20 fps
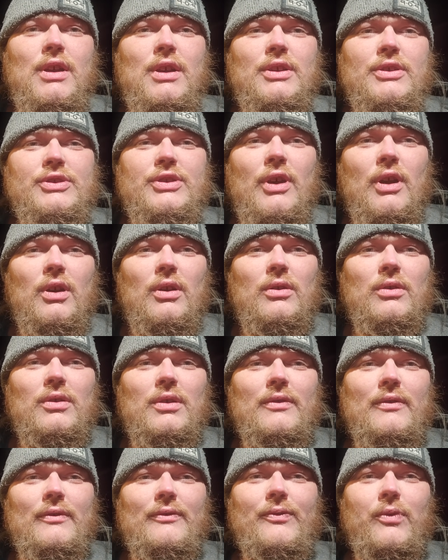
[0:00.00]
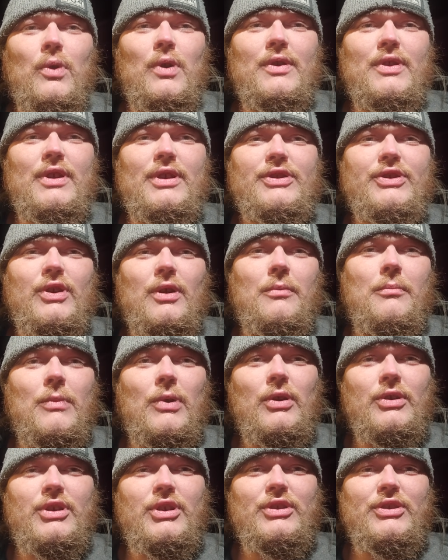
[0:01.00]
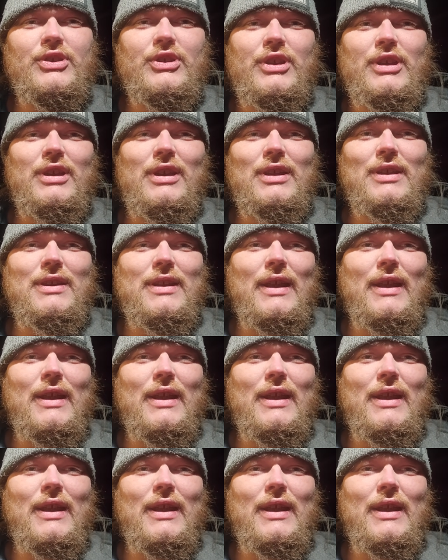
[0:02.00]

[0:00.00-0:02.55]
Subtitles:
So for this emergency